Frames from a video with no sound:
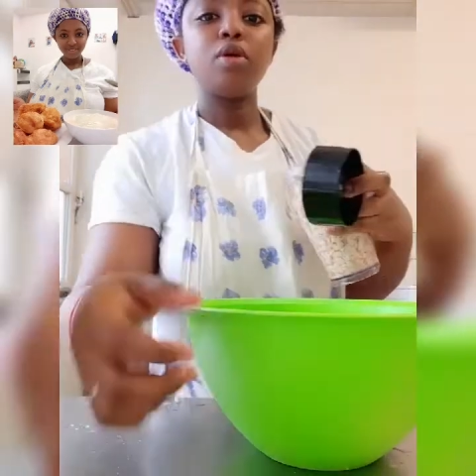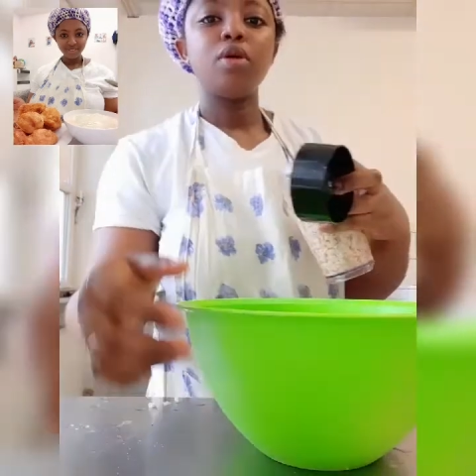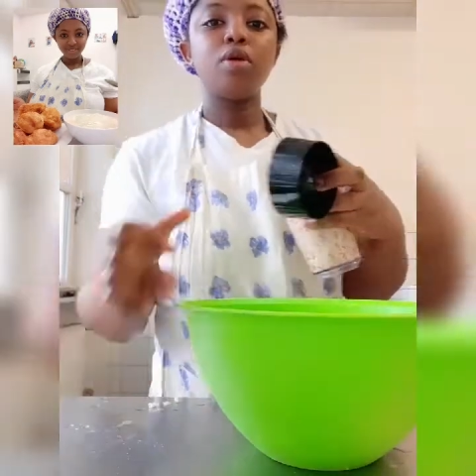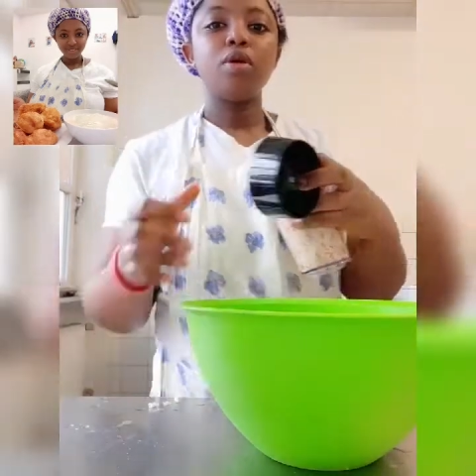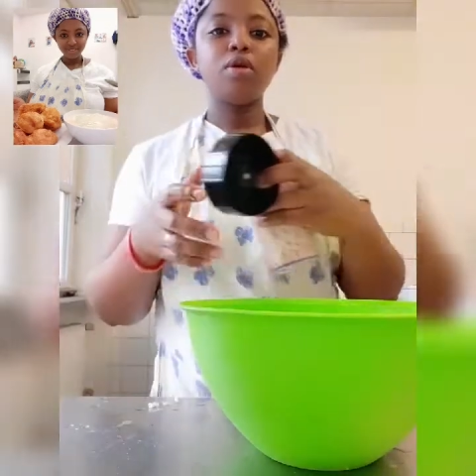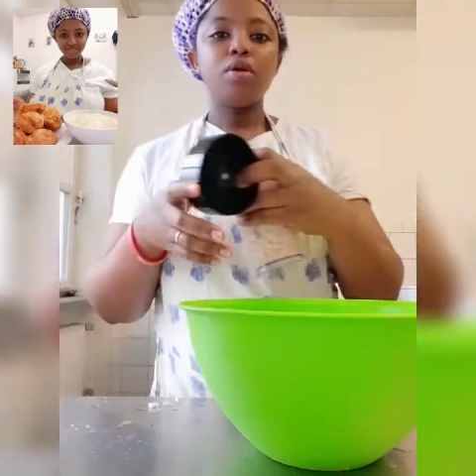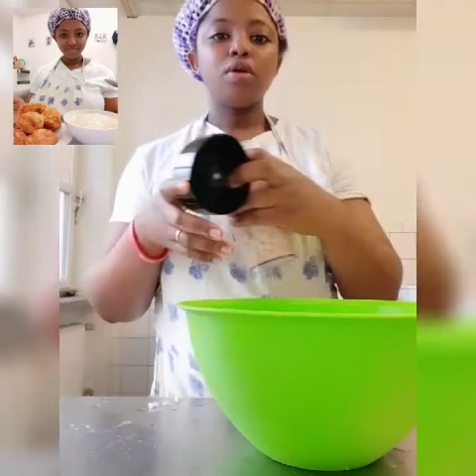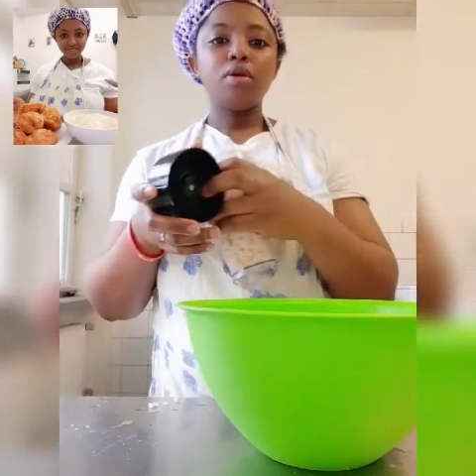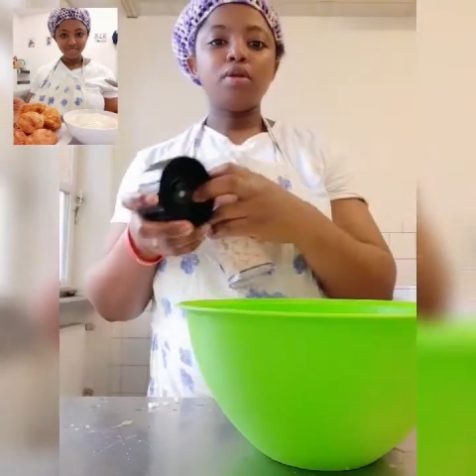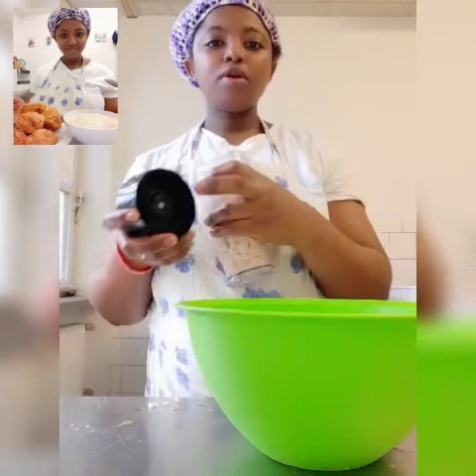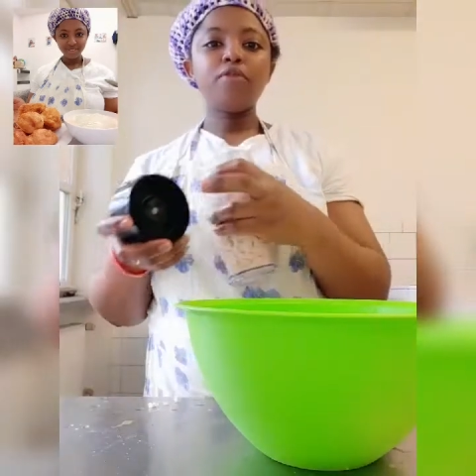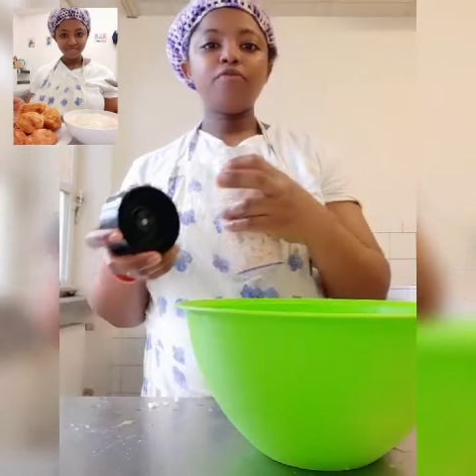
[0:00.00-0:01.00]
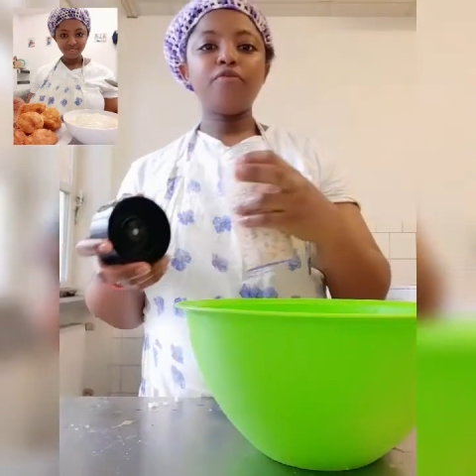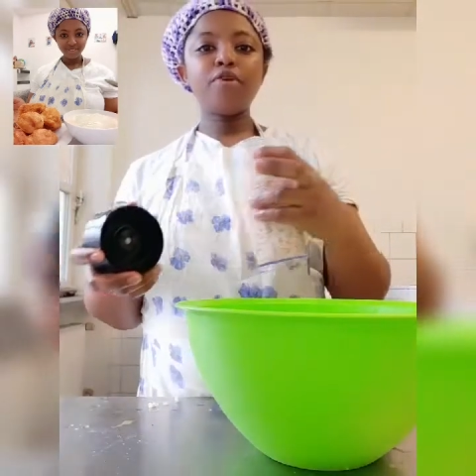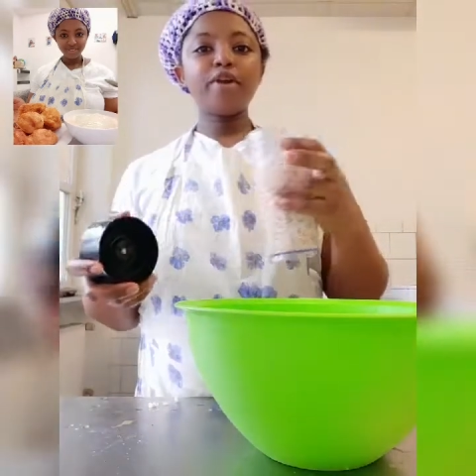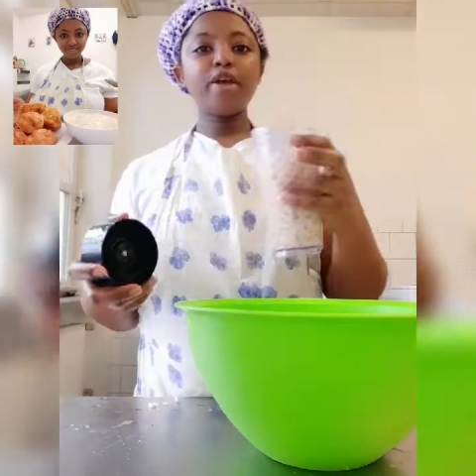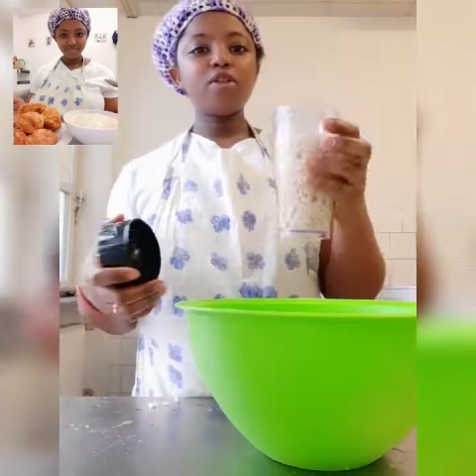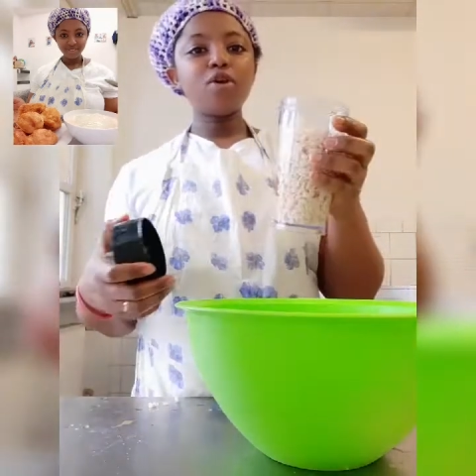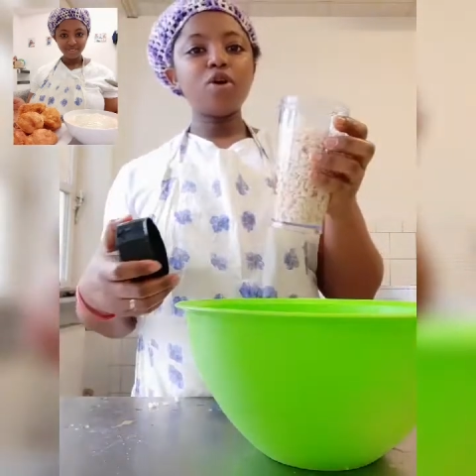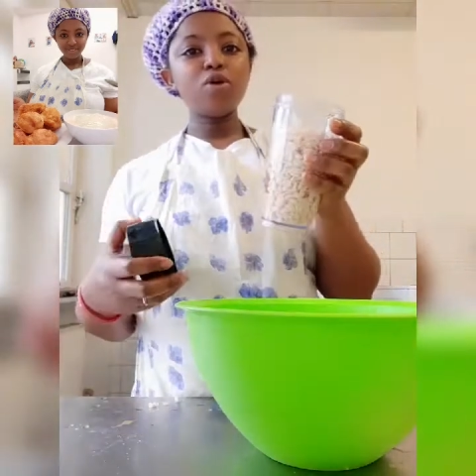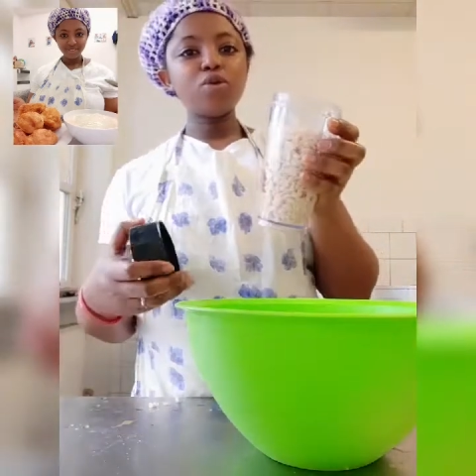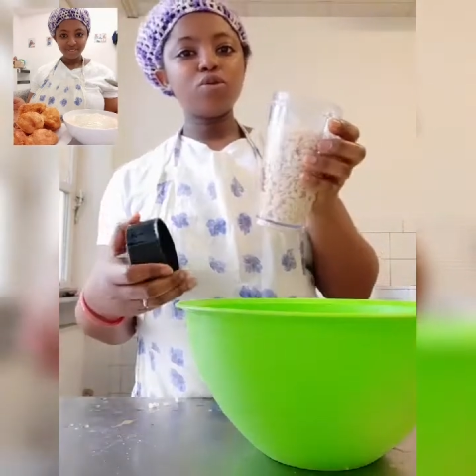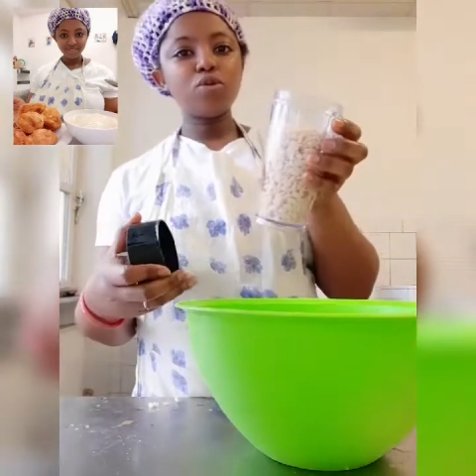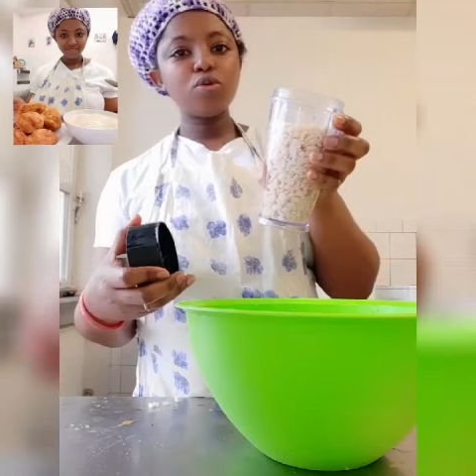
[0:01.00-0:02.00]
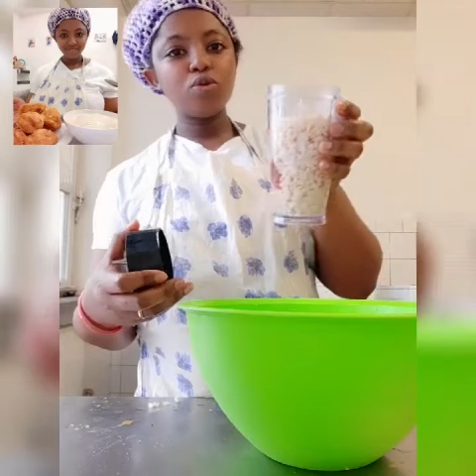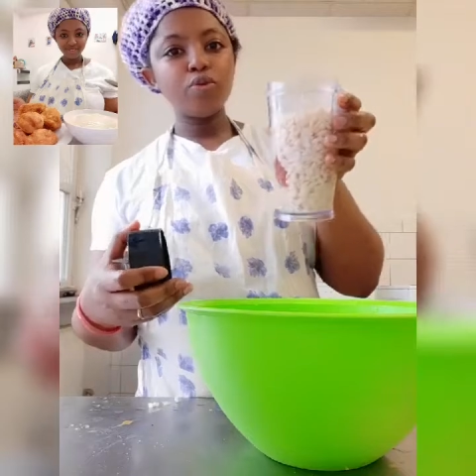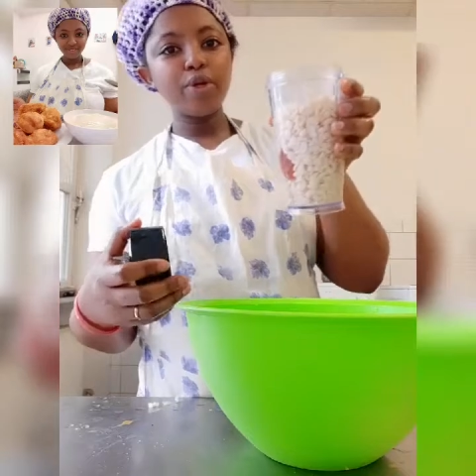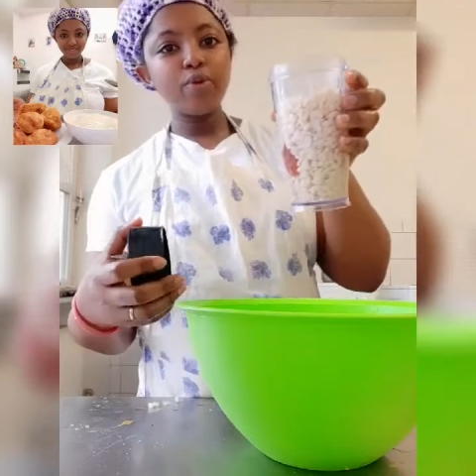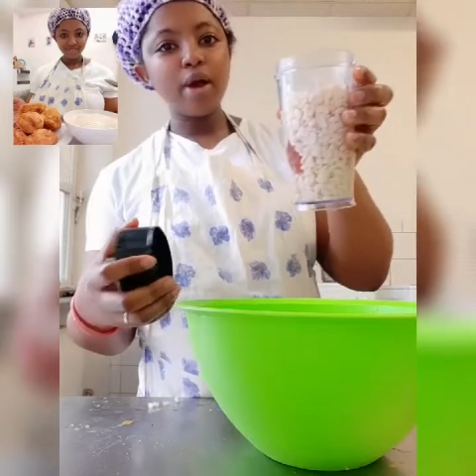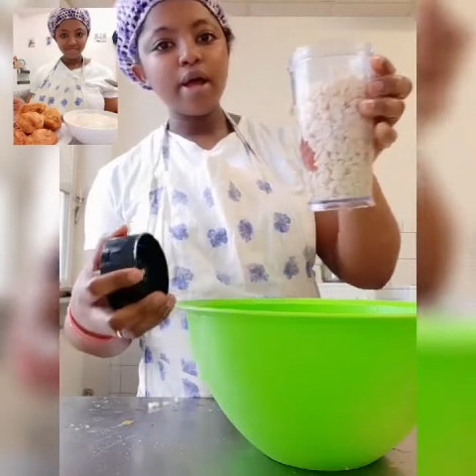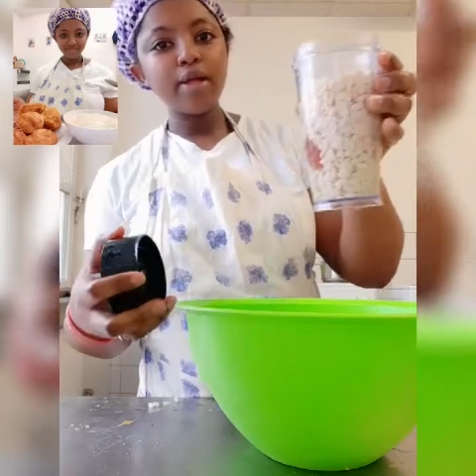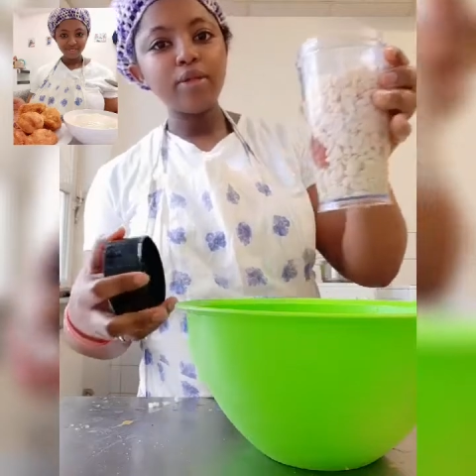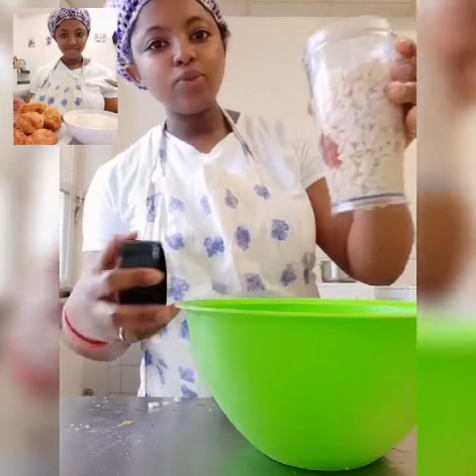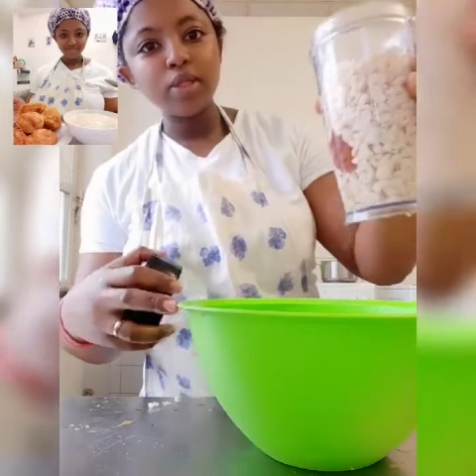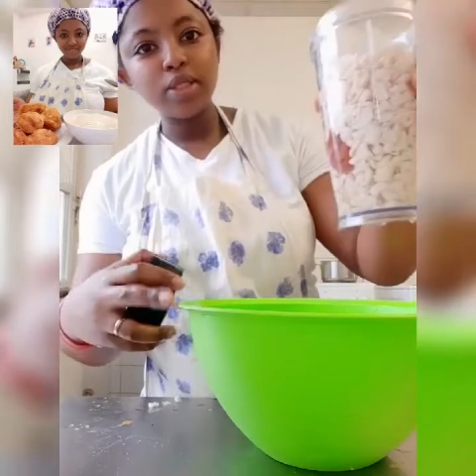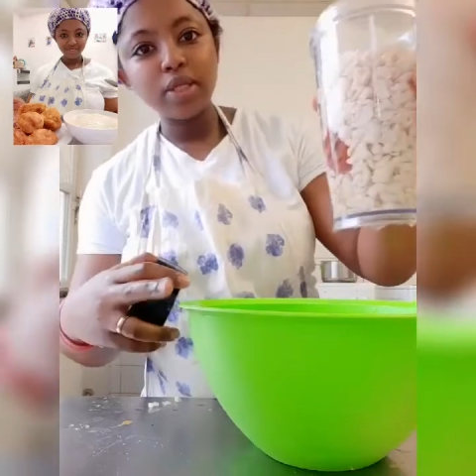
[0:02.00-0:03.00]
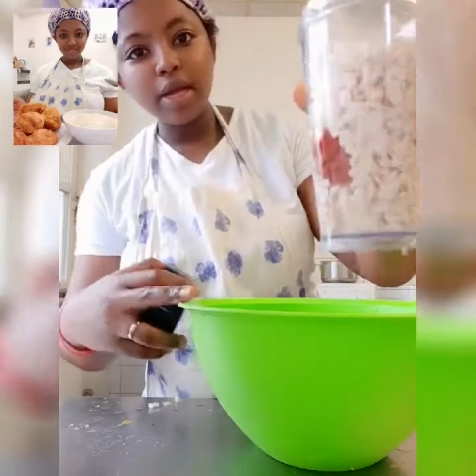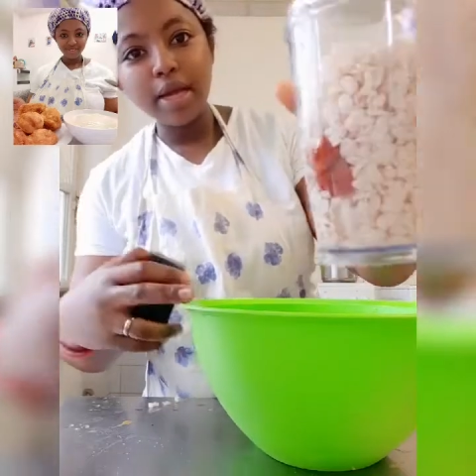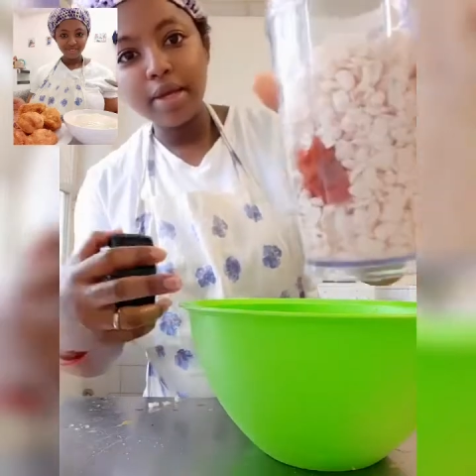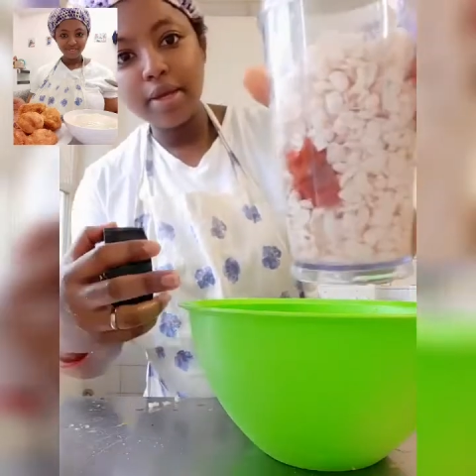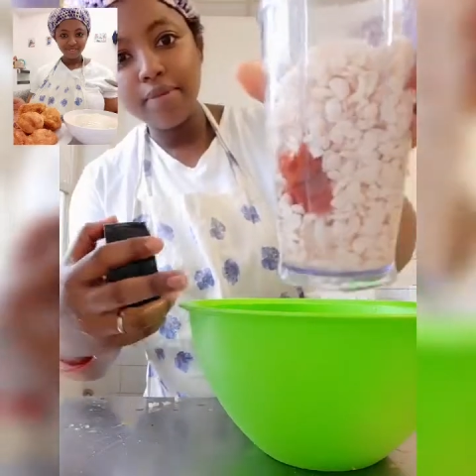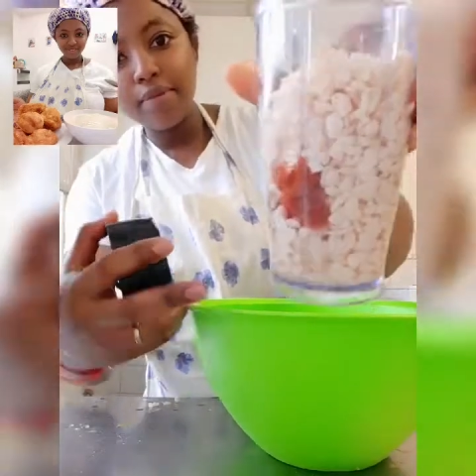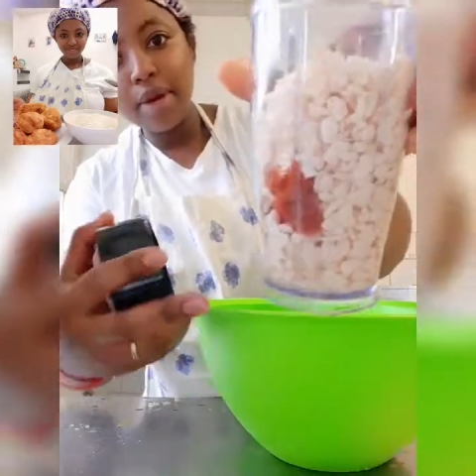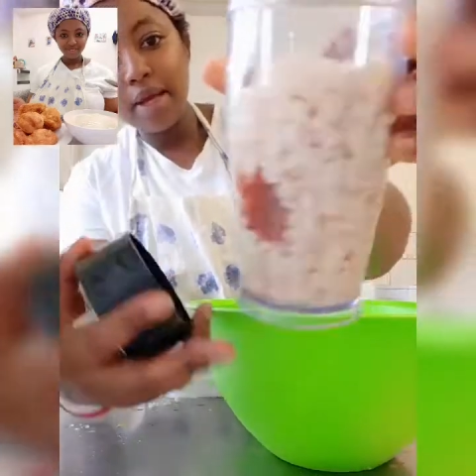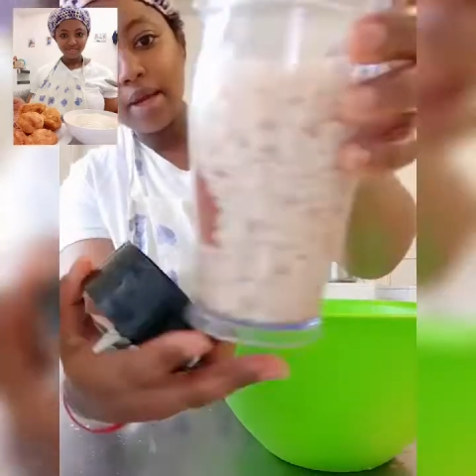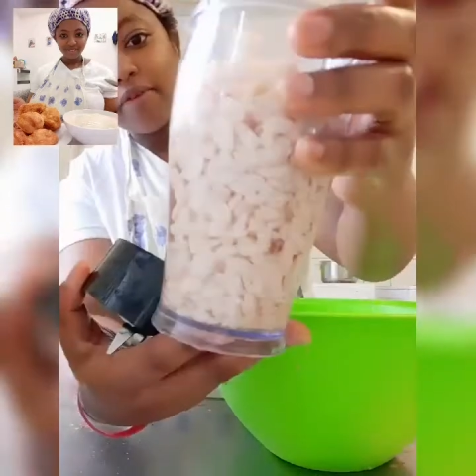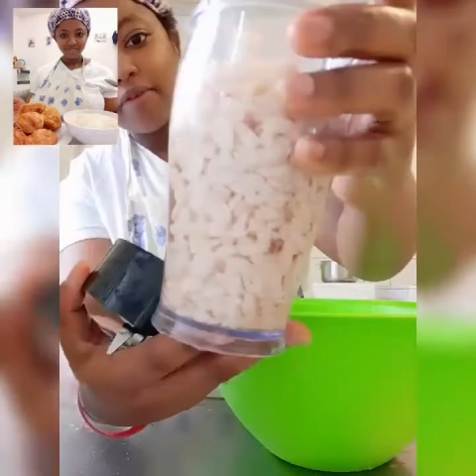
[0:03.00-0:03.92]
don't forget also, when you add water, like in mine, I've already